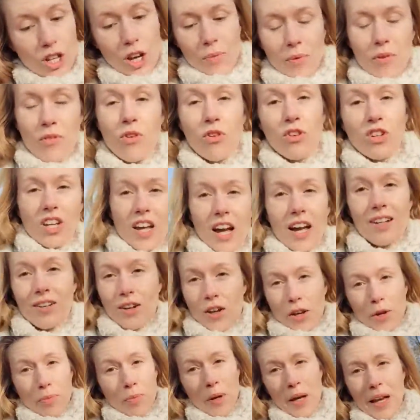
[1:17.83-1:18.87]
Now, we've already had
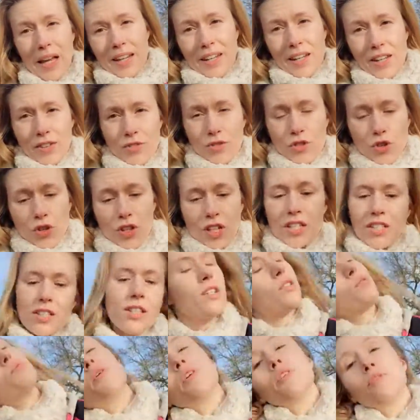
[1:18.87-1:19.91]
like plenty of treats
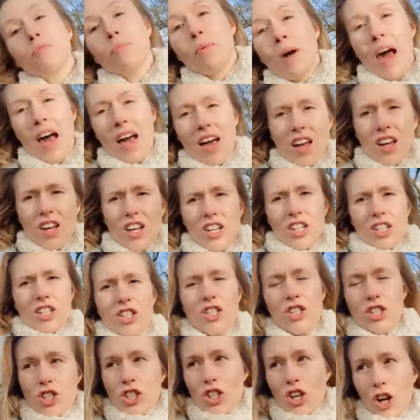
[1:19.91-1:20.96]
because we've met
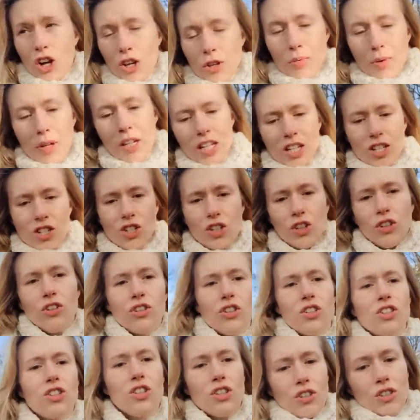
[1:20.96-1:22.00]
so many
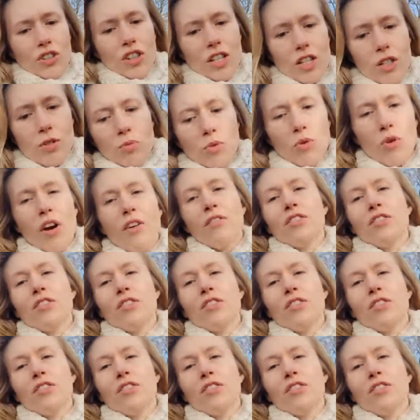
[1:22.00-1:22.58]
dogs on this walk.